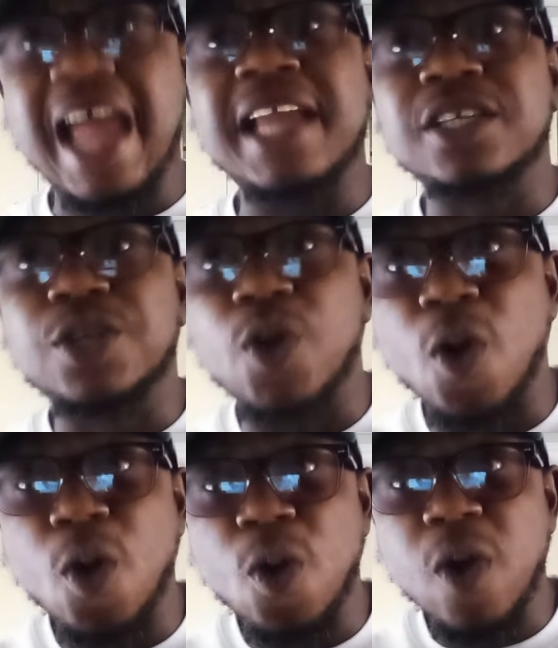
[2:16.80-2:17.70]
and
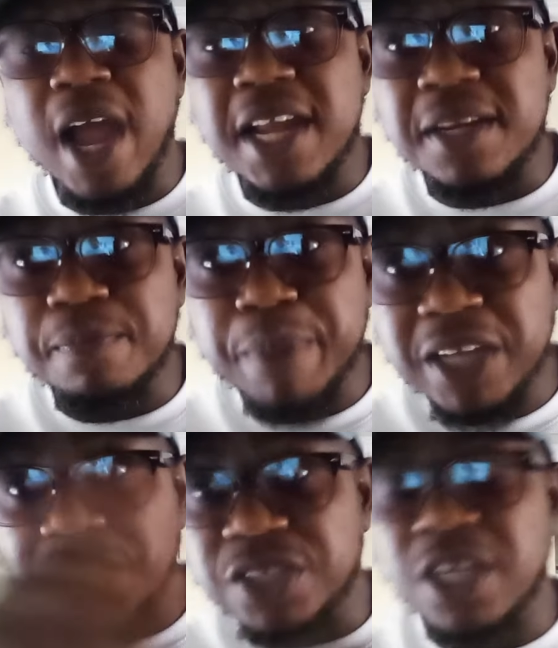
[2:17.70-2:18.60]
go and
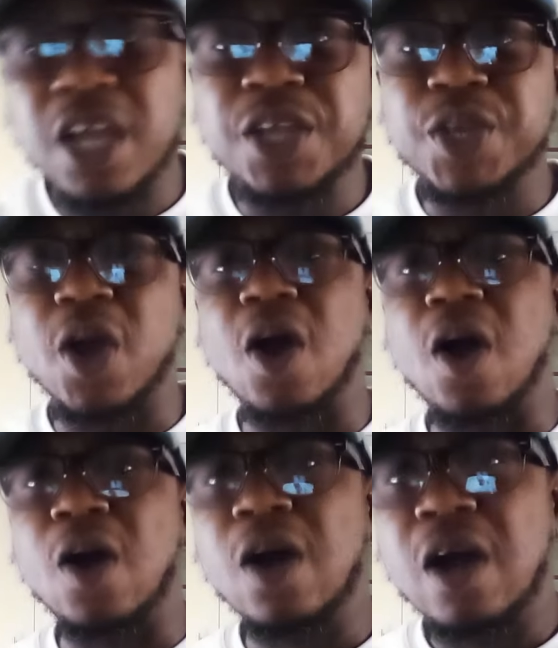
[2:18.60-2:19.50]
purchase
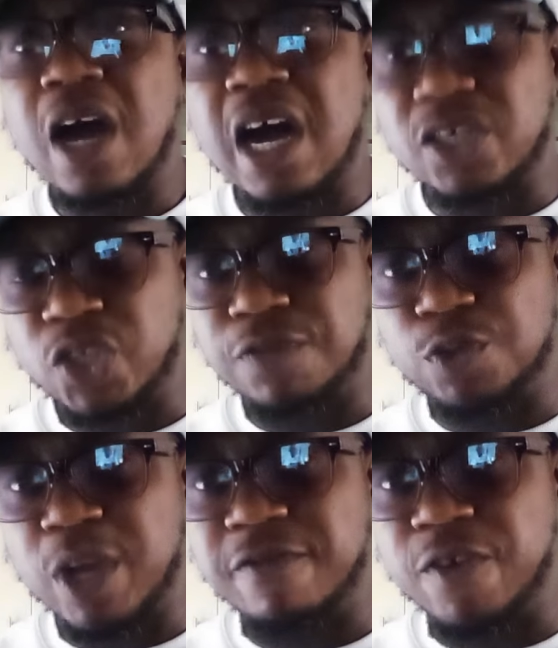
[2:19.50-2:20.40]
your uh,
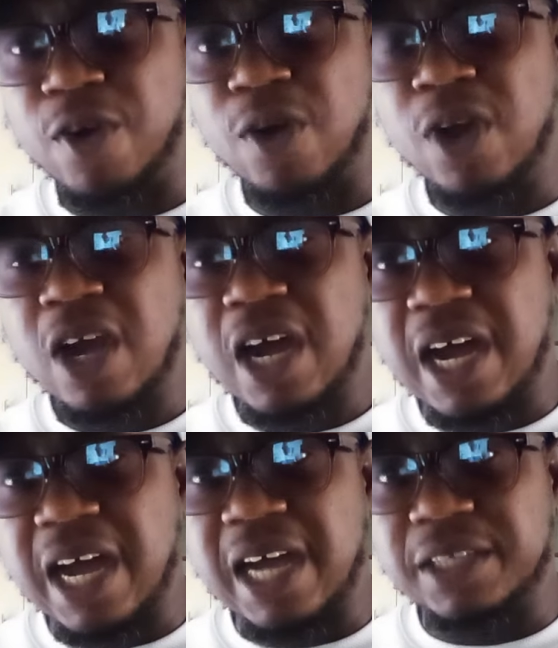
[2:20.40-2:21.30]
software for
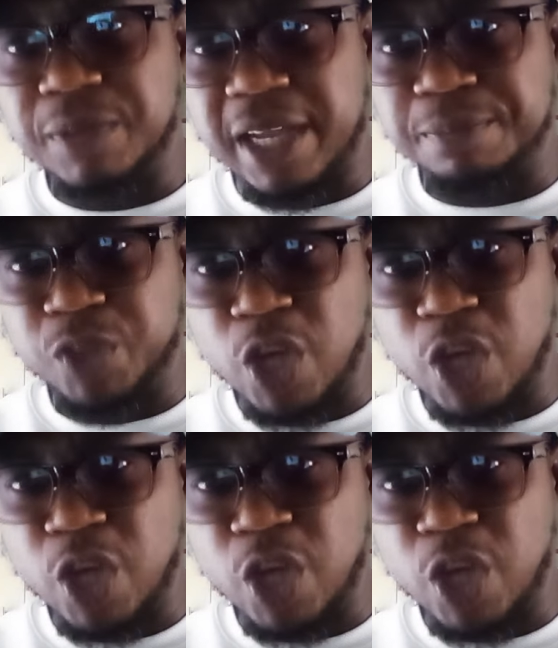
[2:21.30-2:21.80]
uh, the,